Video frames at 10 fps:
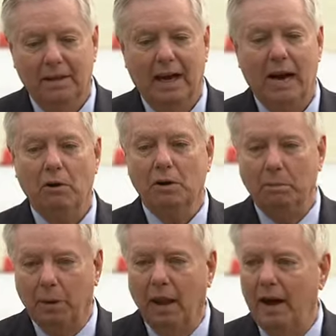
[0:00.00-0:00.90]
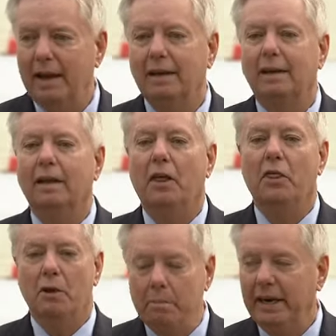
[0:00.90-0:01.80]
How compliant
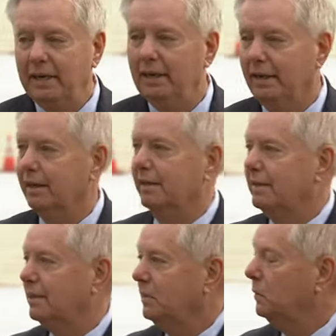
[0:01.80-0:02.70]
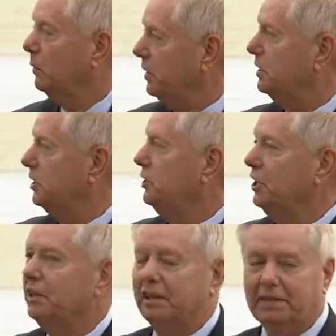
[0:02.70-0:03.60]
the media is with this
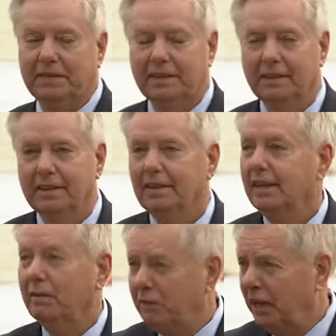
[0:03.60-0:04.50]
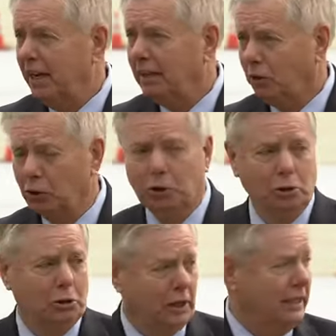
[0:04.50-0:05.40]
agenda. If Ted
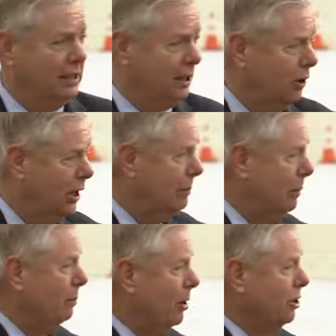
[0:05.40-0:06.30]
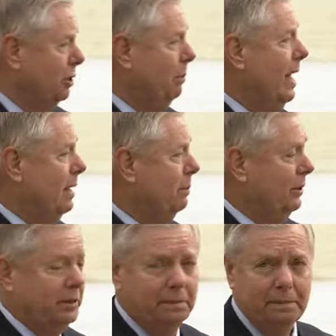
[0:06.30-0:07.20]
Cruz, Lindsey Graham, and Marsha
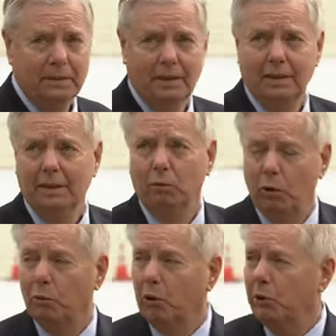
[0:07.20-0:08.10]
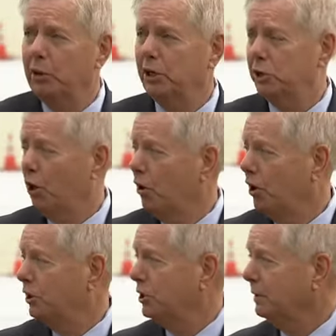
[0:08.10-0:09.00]
Blackburn, when we were in
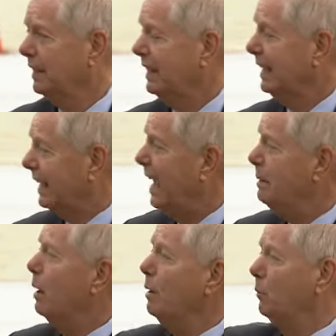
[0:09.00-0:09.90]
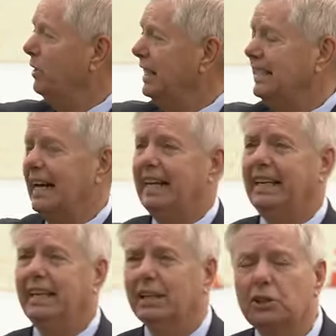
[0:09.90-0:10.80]
charge, came up with these
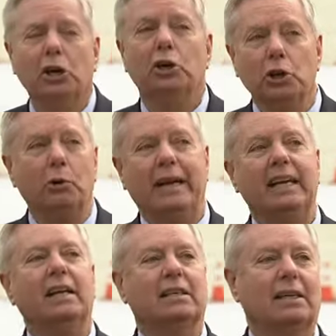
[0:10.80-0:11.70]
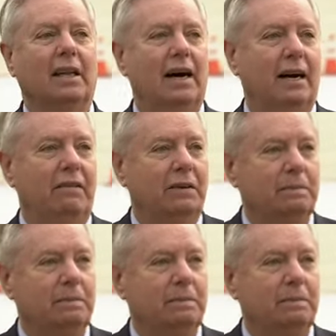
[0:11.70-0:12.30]
ideas, you would eat us alive.